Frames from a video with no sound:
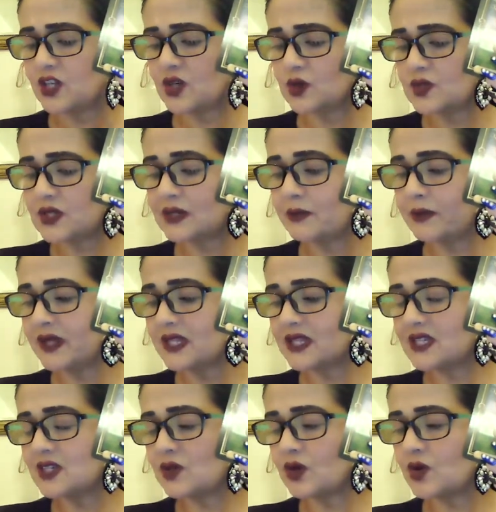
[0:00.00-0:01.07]
you know
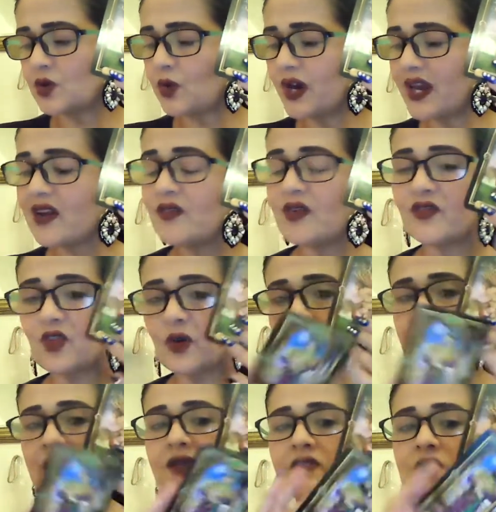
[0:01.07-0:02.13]
stability or whatever from
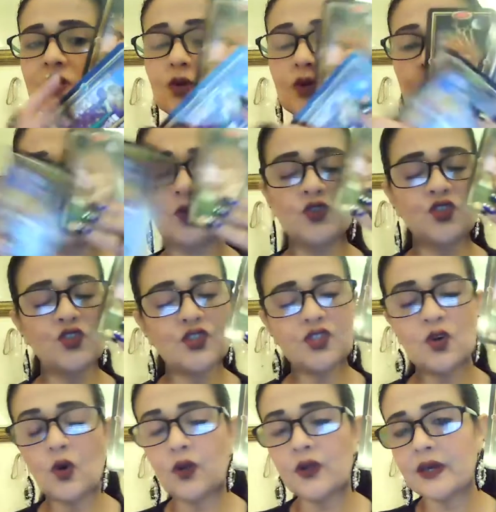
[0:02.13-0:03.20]
an individual who's
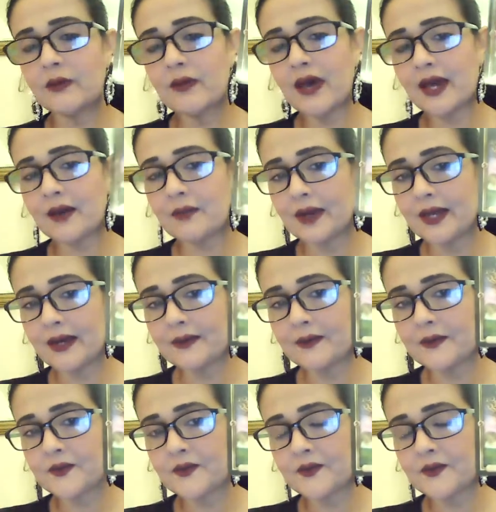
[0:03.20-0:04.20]
just holding back man